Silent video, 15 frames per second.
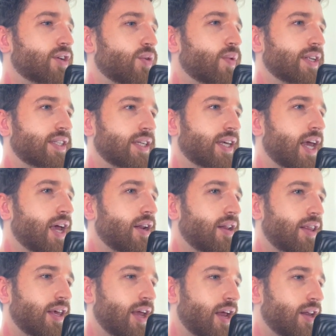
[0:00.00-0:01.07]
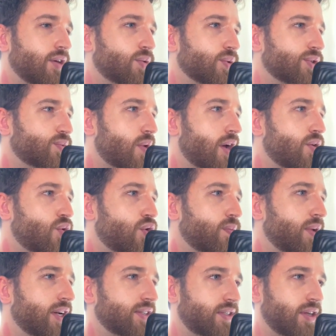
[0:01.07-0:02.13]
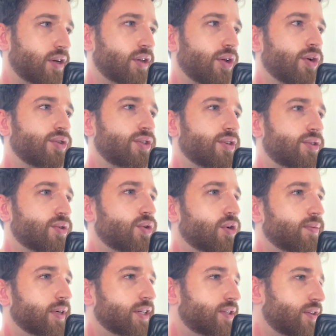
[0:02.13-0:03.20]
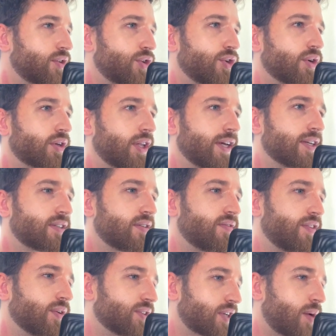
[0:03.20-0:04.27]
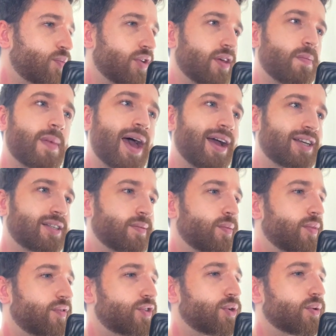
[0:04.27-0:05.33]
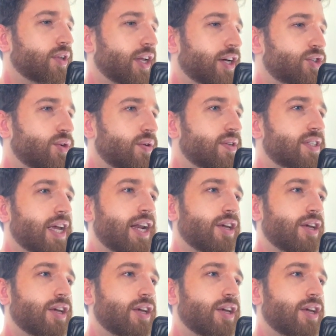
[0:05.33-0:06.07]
once again, the n equals 1 orbit is the closest orbit to the nucleus and fills up with a maximum of 2 electrons.